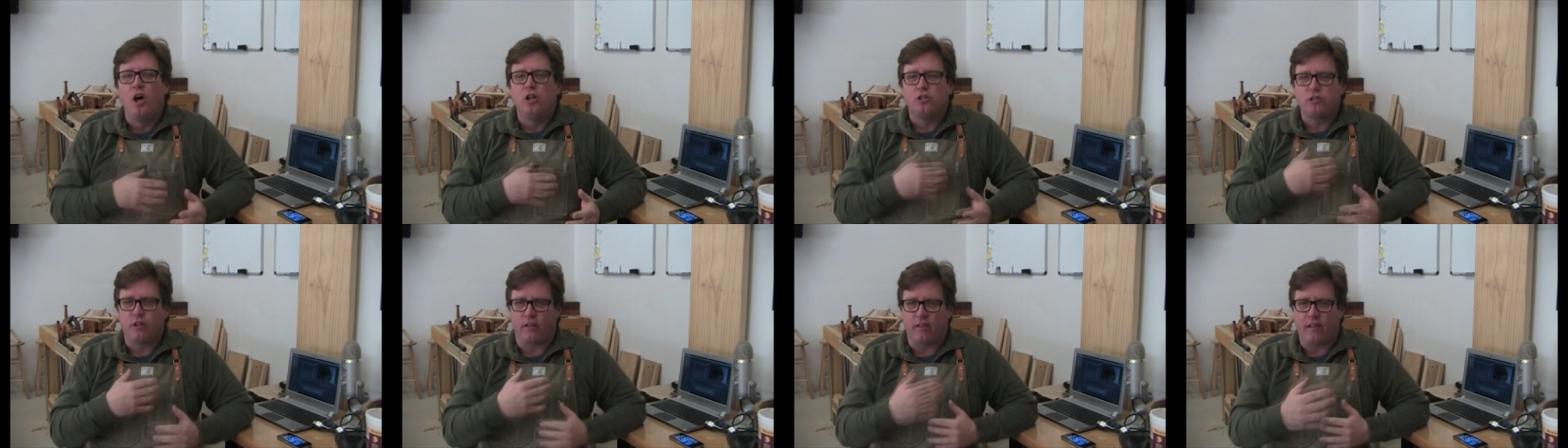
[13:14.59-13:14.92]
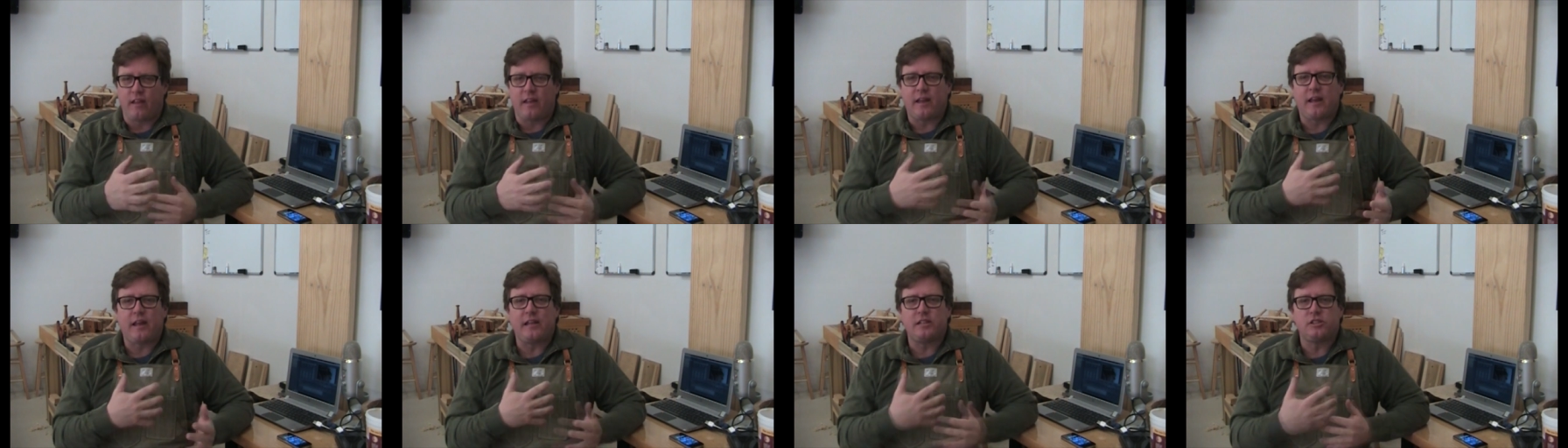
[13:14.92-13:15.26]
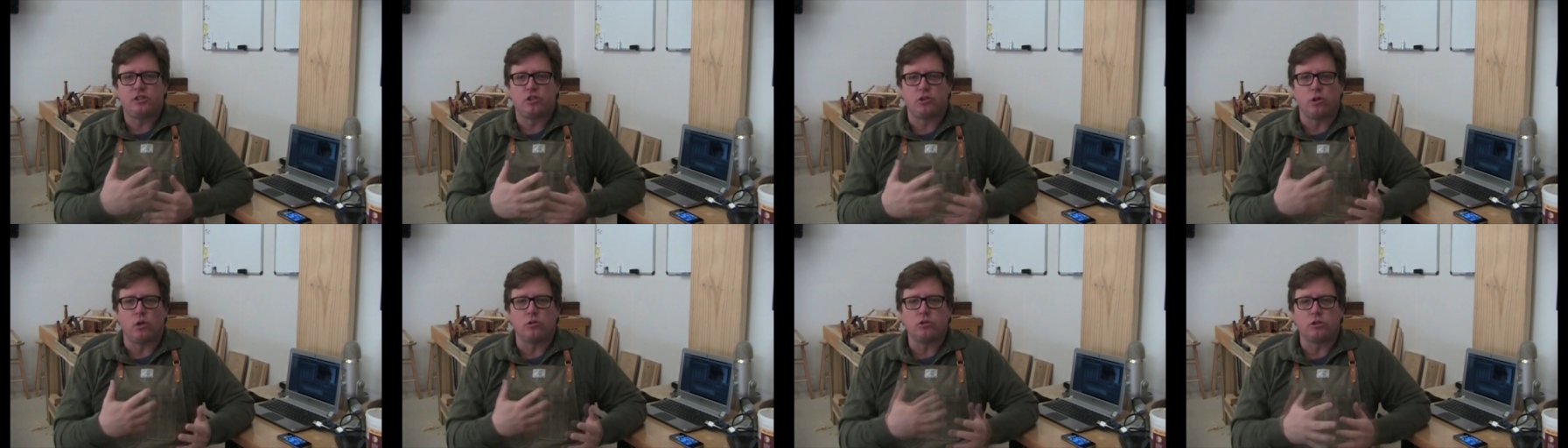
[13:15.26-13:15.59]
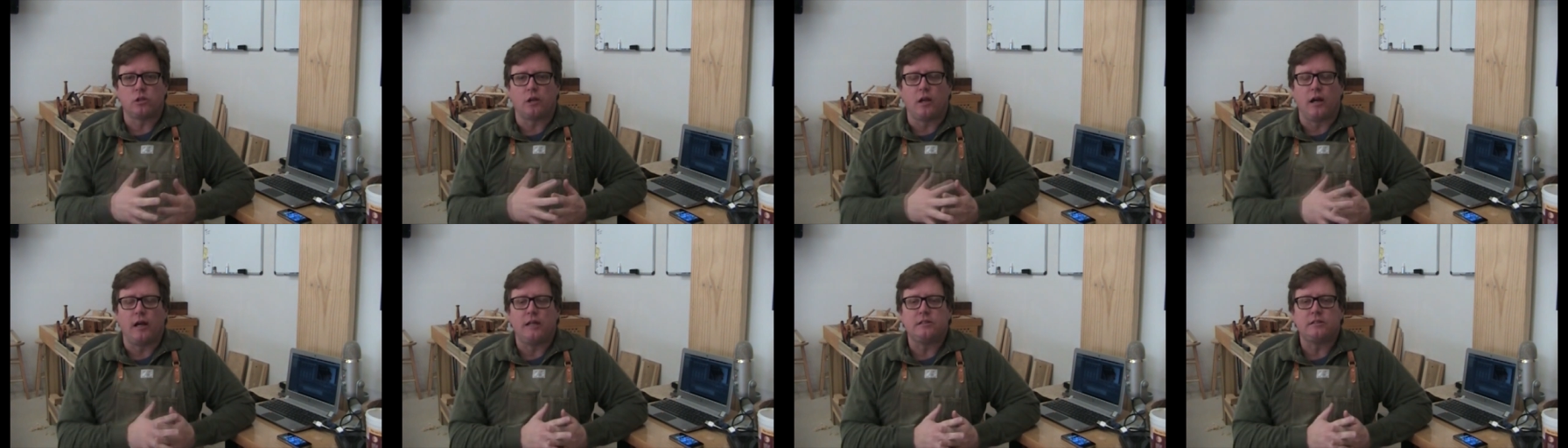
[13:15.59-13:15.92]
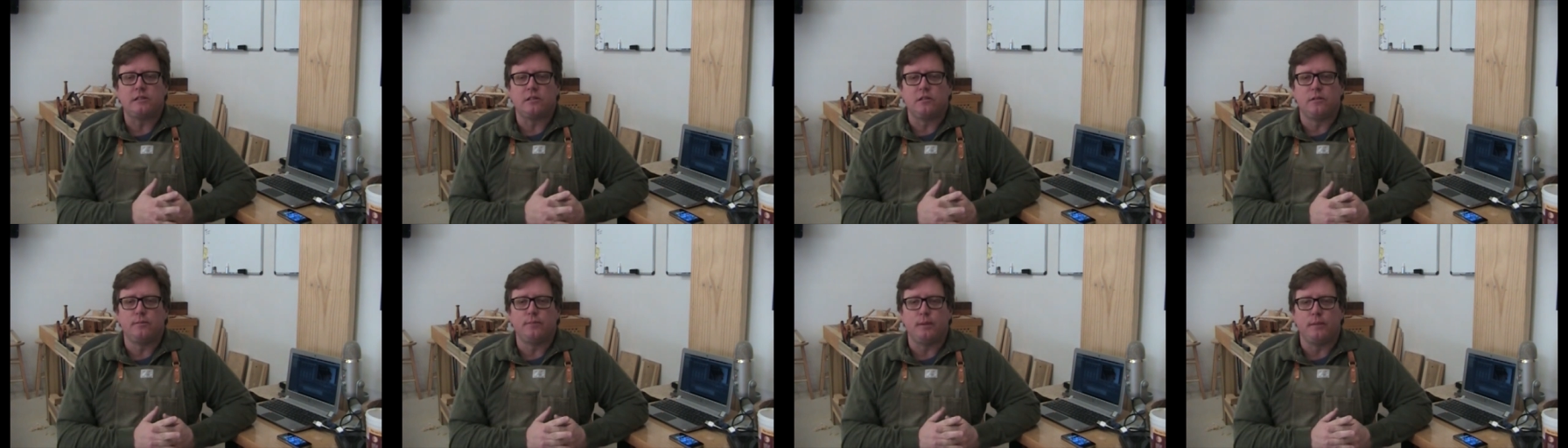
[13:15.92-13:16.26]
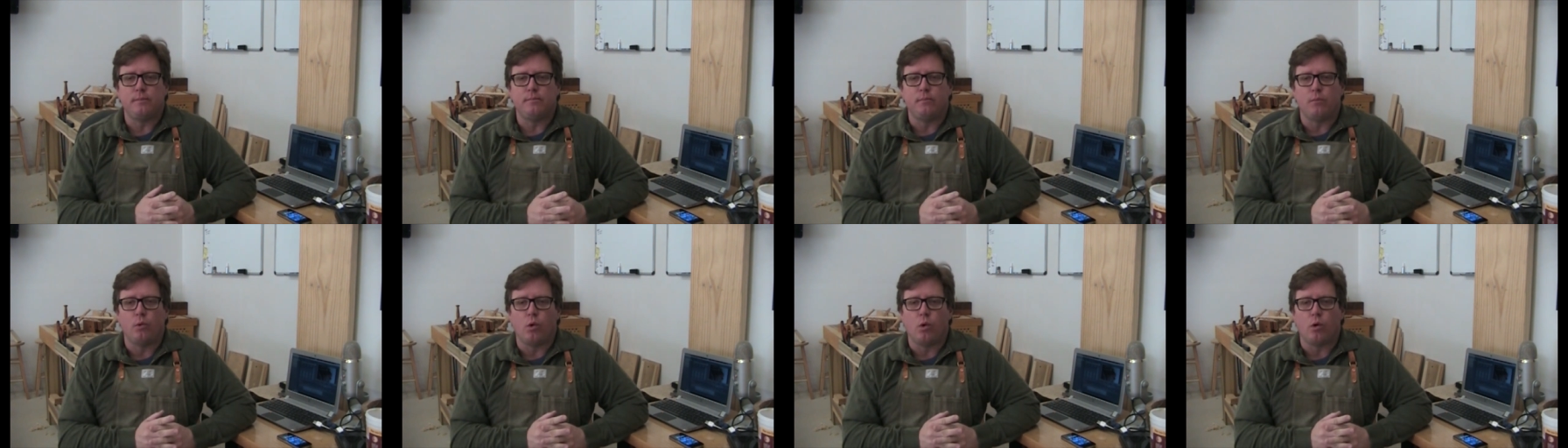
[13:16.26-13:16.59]
so that they can socialize a little
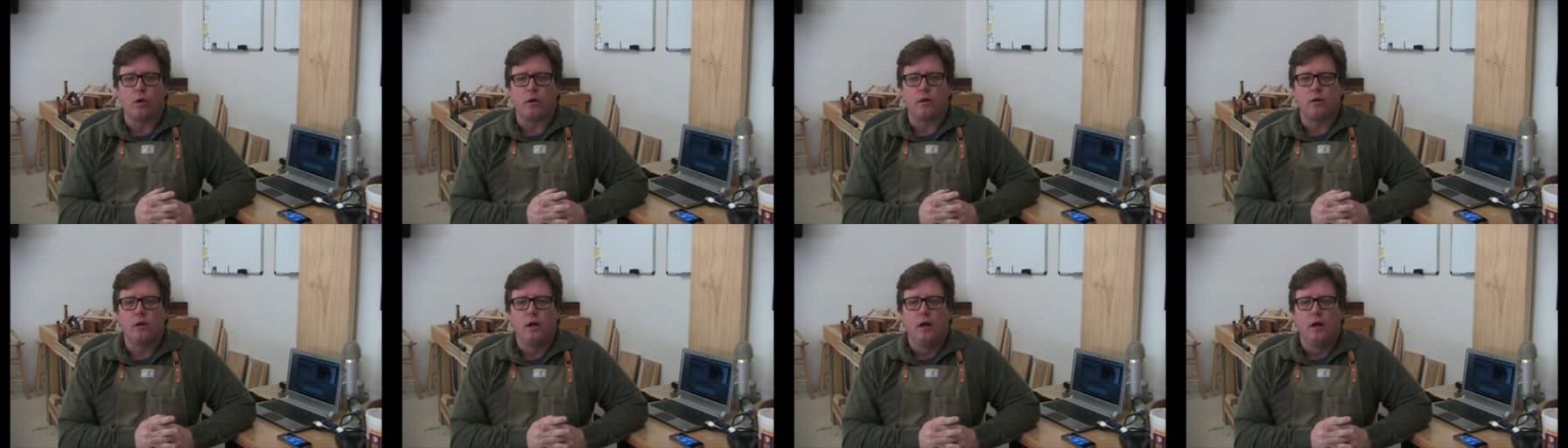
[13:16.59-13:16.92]
bit more